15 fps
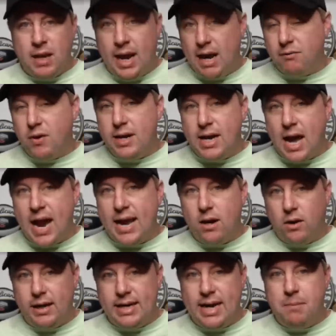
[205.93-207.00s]
Every night
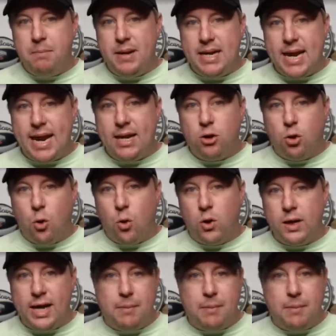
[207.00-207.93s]
on an NBA court,